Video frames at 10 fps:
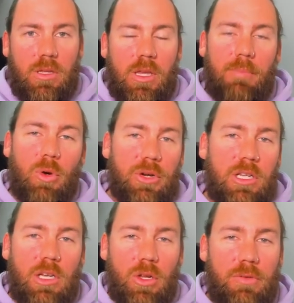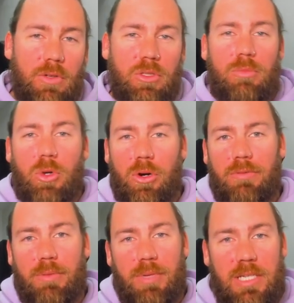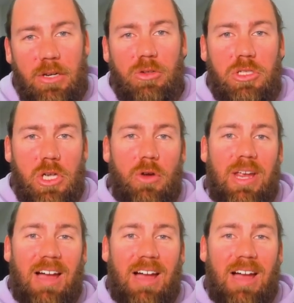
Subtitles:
Yeah, more of the alluvials or more of the materials showing